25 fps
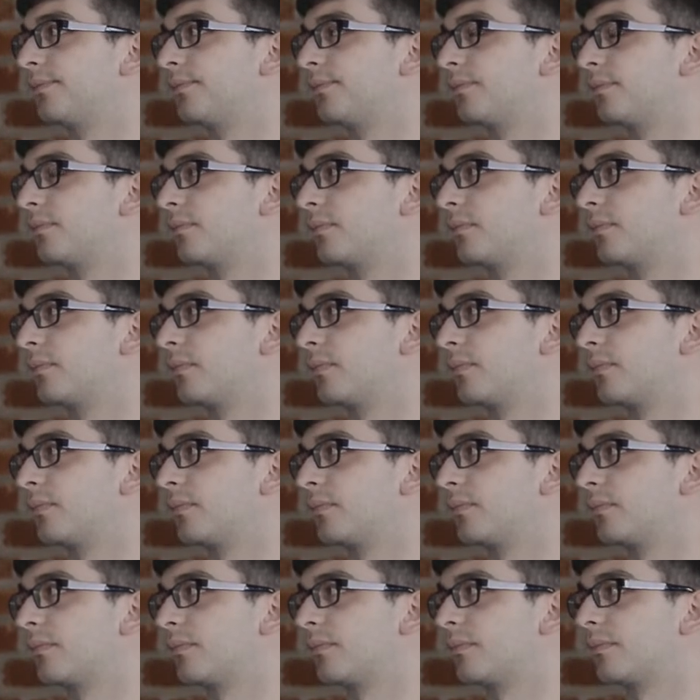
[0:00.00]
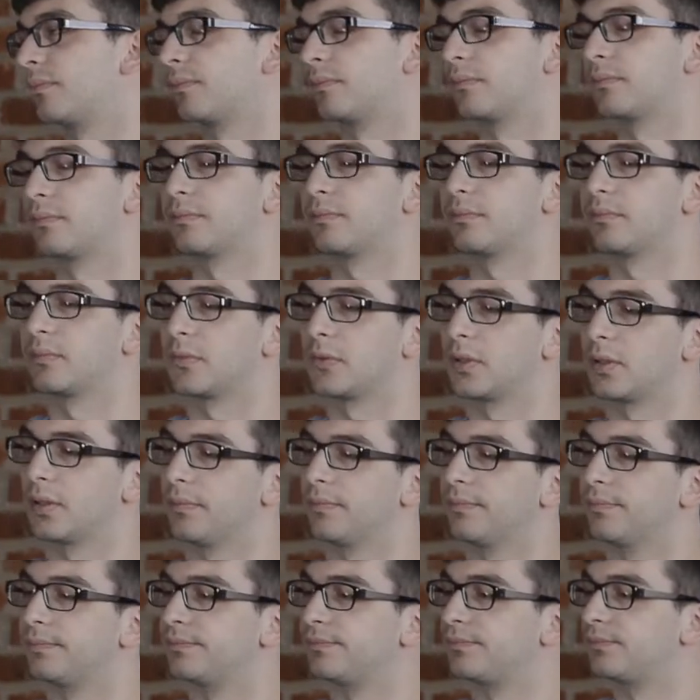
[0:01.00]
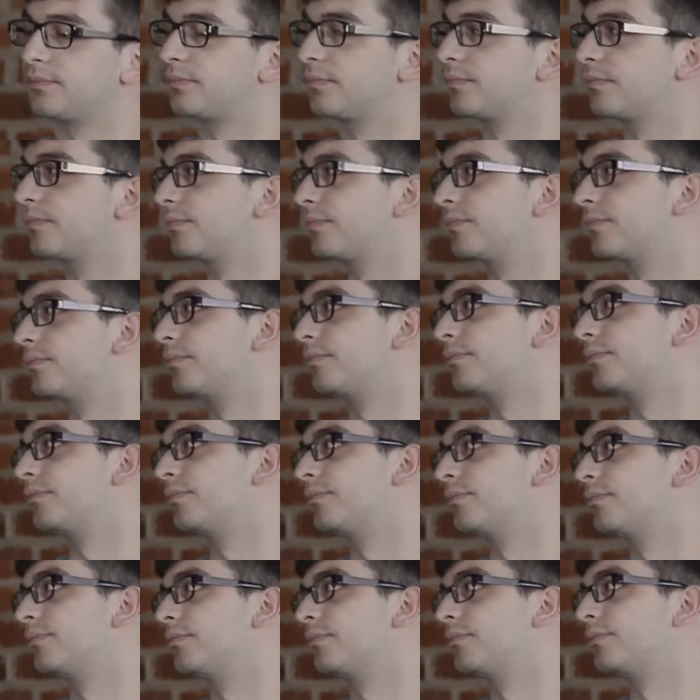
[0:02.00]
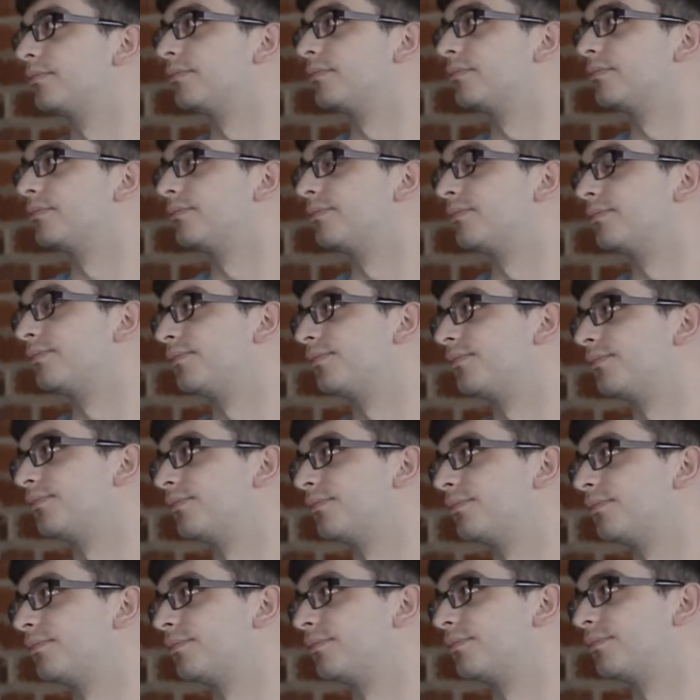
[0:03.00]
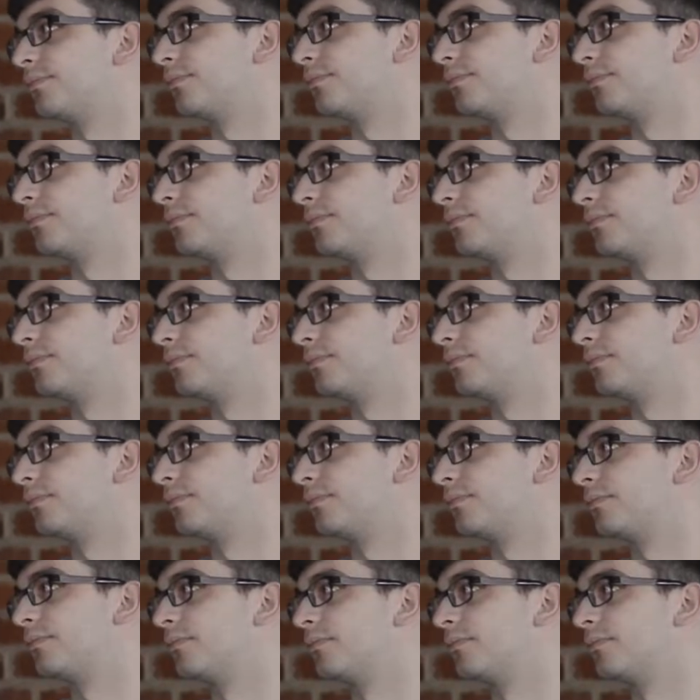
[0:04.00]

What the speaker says: [no speech]